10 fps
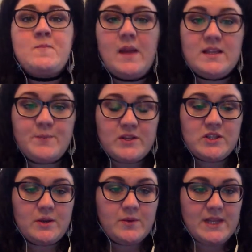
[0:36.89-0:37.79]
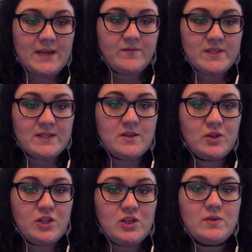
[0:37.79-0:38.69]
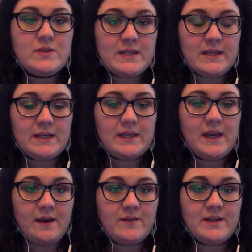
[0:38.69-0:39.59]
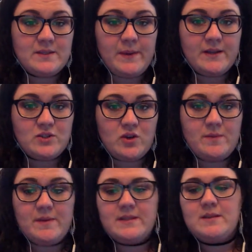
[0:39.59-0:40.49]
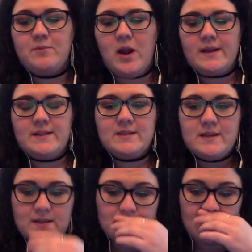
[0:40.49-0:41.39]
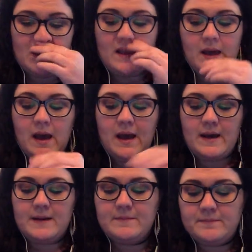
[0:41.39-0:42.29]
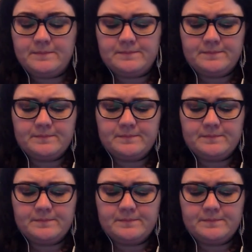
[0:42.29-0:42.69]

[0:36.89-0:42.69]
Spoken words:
especially with the emphasis on using evidence-based treatments and practices. I